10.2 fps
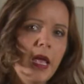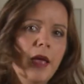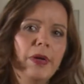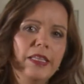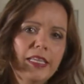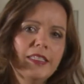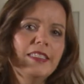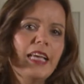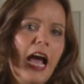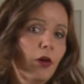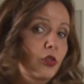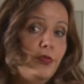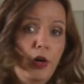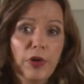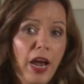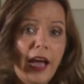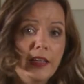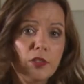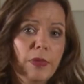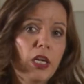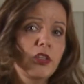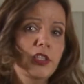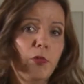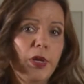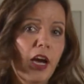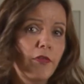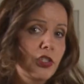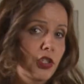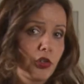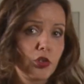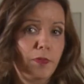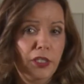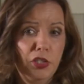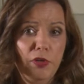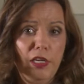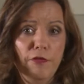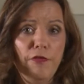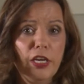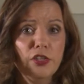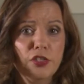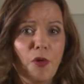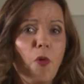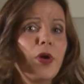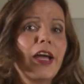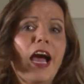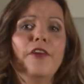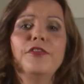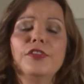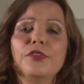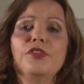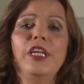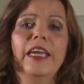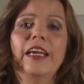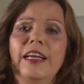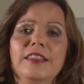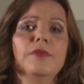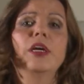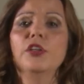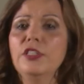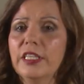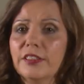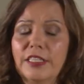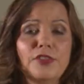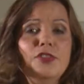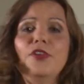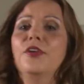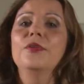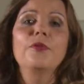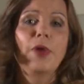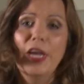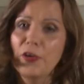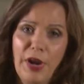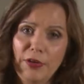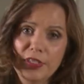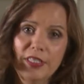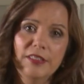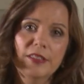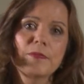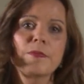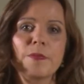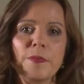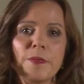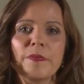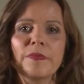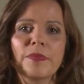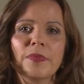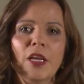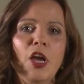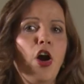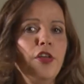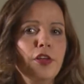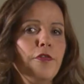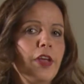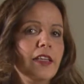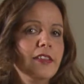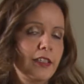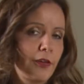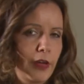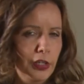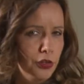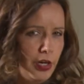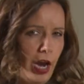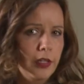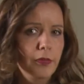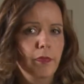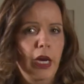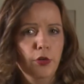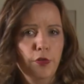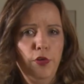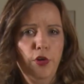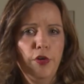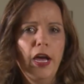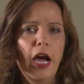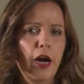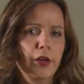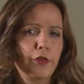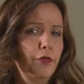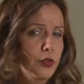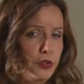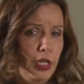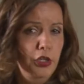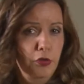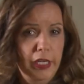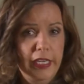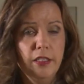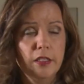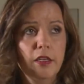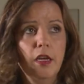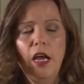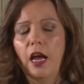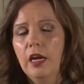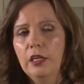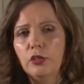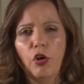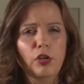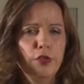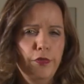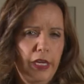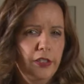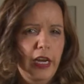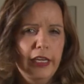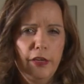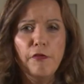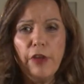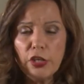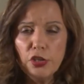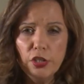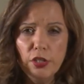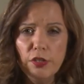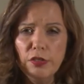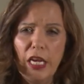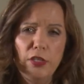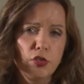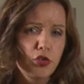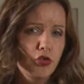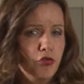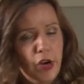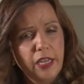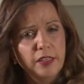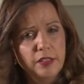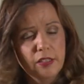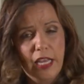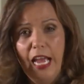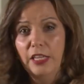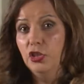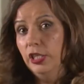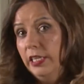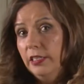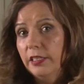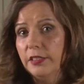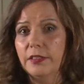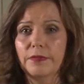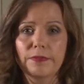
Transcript: But this is out of our hands, because if we have a serious bacterial infection, we have to take antibiotics. There's no way around it. Other things that affect your gut microflora are the foods that you eat, and also things like infections and stress and genetics.